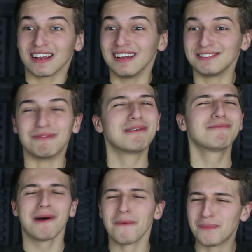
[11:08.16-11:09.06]
Yes, we
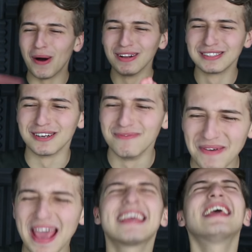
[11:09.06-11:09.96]
were born to
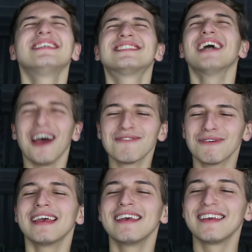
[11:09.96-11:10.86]
make
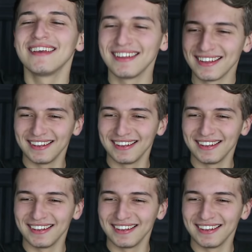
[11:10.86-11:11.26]
history.